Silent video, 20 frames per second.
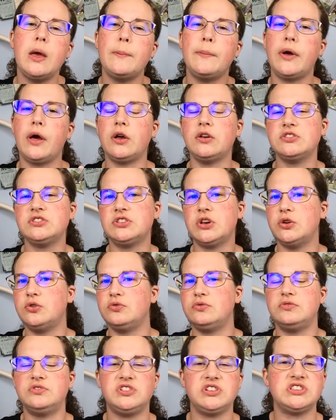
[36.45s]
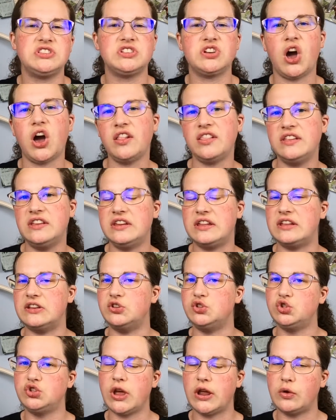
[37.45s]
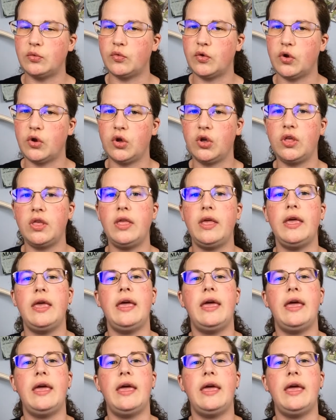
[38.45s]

but also just Scotland in general.